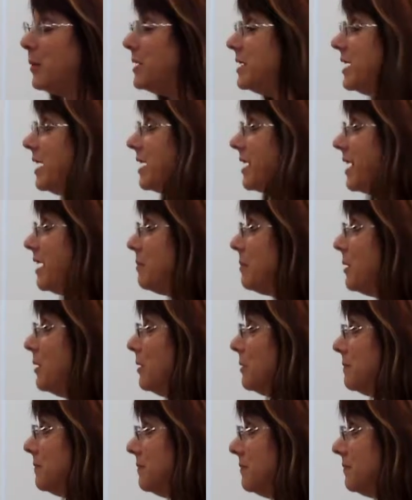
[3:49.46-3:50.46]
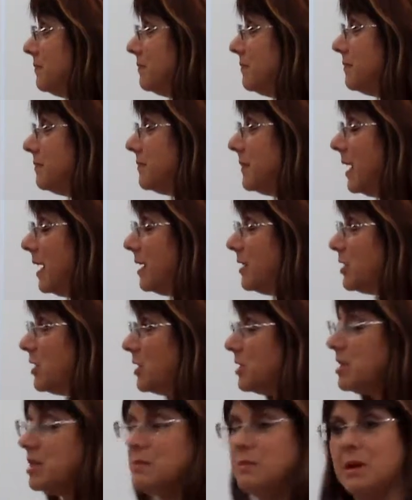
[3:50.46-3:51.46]
One day I came home, and
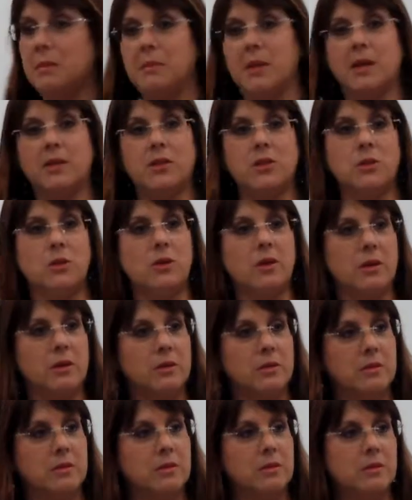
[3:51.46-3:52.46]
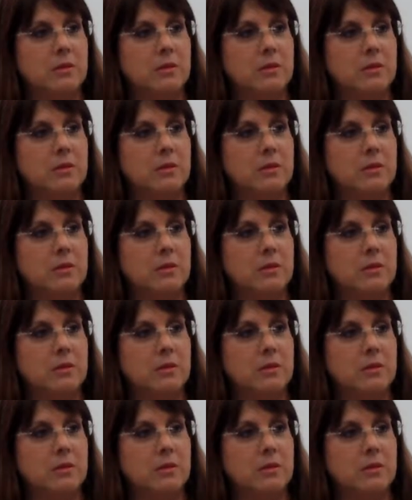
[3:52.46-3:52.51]
Chelsea met me at the door.